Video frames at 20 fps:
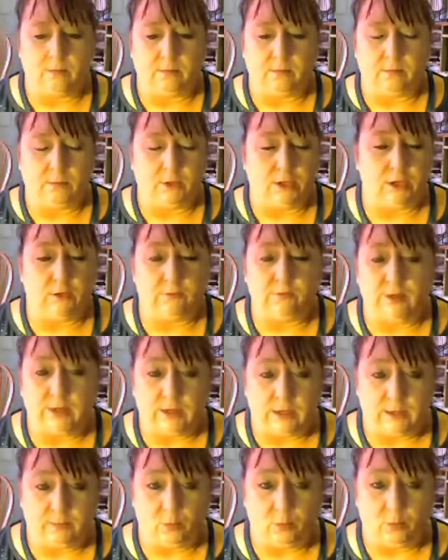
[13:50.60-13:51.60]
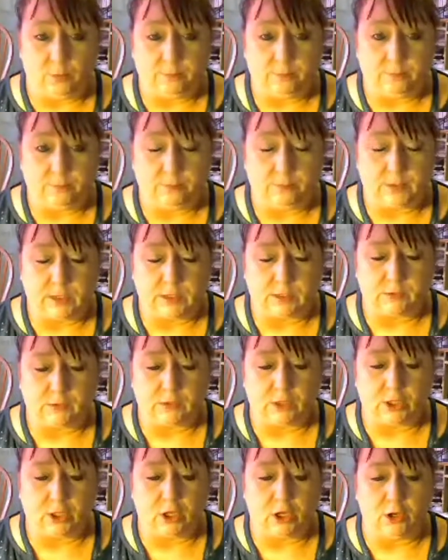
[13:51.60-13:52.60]
We couldn't fit anymore because it was
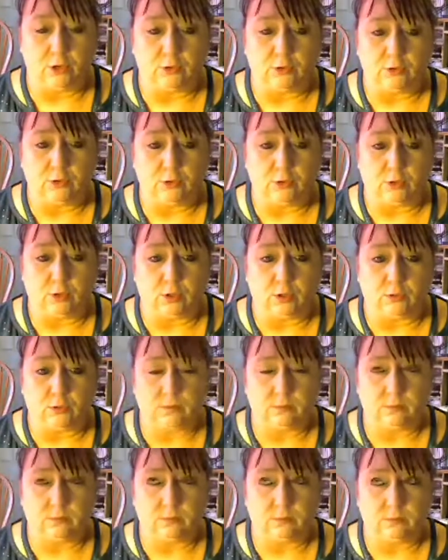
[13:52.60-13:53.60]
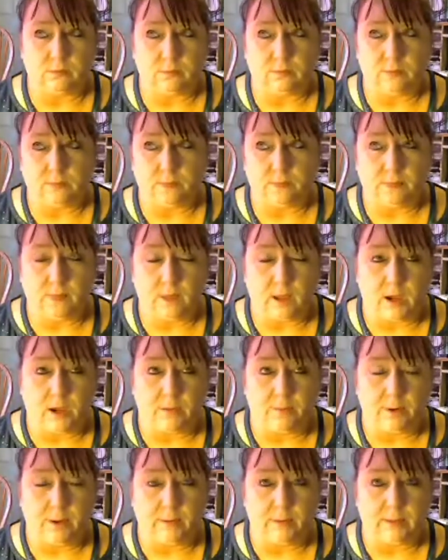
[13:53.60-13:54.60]
a local store
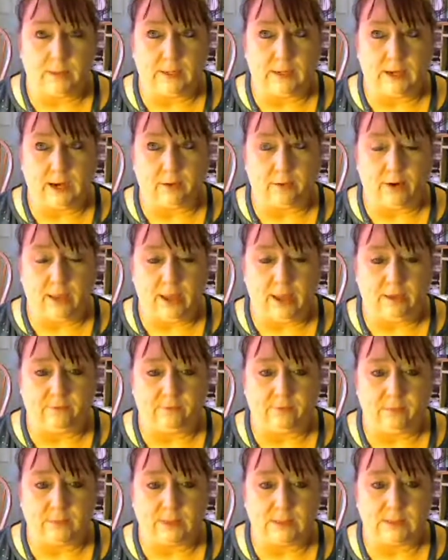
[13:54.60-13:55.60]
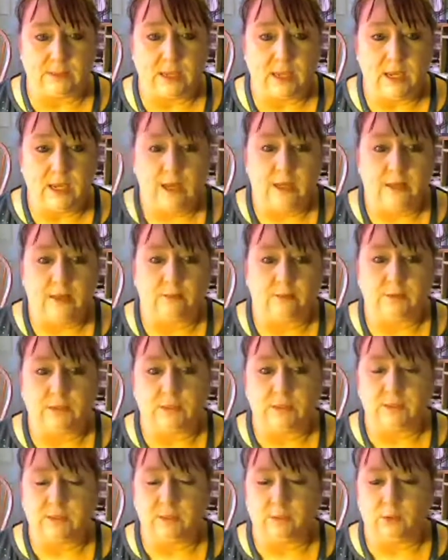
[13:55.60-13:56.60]
probably an hour and a half from us. It was a
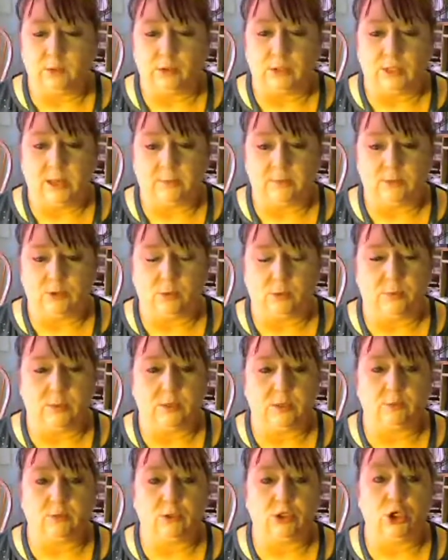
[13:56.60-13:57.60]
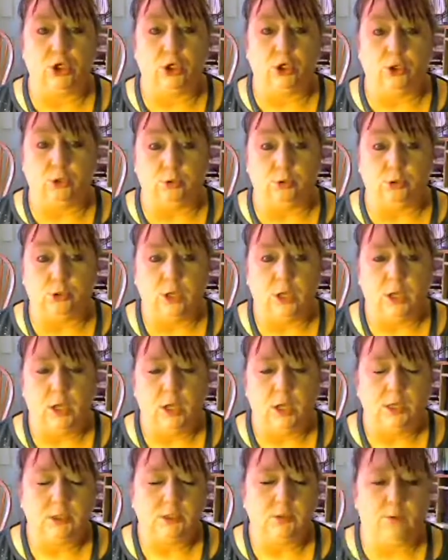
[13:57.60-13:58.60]
similar type store, but it was huge.
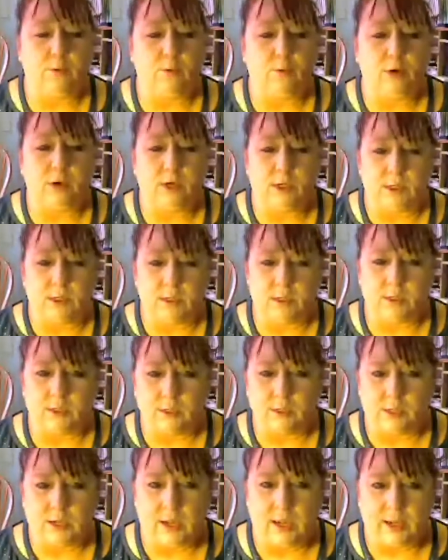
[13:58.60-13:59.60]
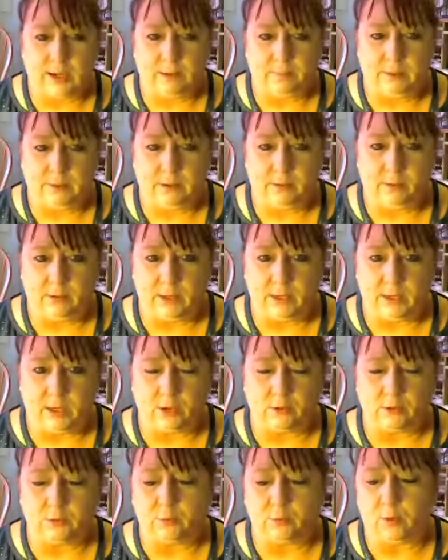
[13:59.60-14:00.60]
So we wanted to kind of be in
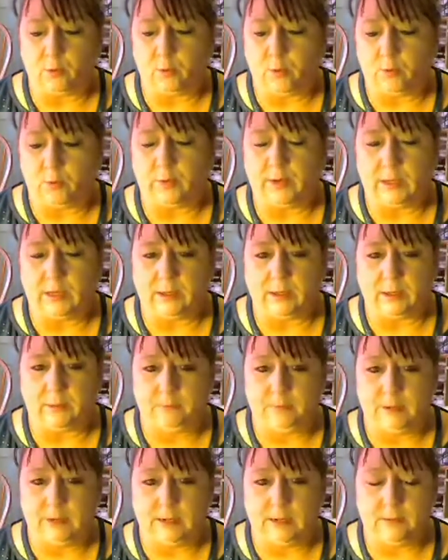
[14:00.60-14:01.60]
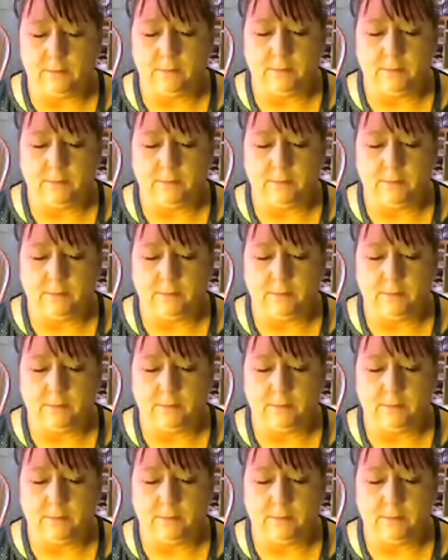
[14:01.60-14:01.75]
Goldsboro where we could compete.